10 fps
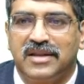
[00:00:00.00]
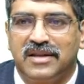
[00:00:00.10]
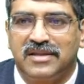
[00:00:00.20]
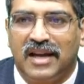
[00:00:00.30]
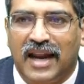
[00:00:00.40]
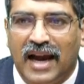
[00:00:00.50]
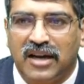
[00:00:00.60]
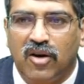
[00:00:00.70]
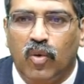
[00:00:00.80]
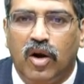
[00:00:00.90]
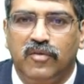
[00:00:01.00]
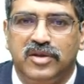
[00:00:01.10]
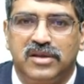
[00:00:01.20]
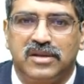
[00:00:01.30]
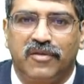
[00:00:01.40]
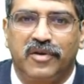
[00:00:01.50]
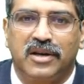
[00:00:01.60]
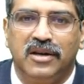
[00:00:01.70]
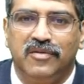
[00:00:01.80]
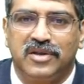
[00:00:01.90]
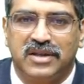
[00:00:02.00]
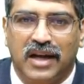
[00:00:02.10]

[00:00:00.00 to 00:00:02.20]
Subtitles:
it is the lateral wall which is affected which